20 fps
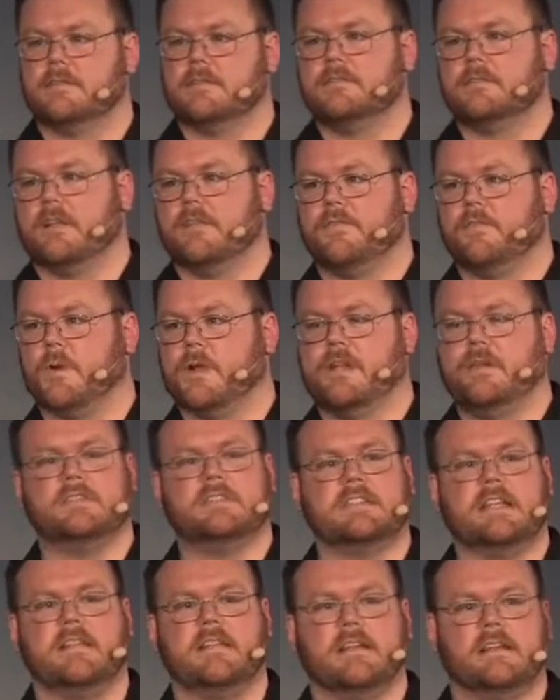If when you
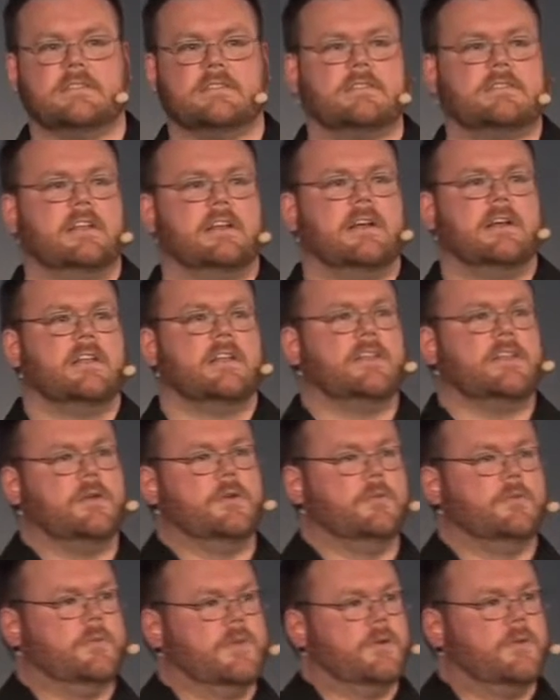see this,
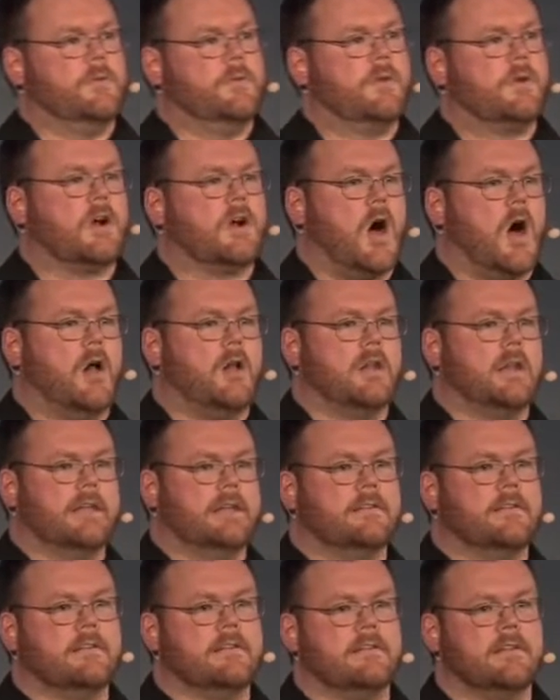you call it.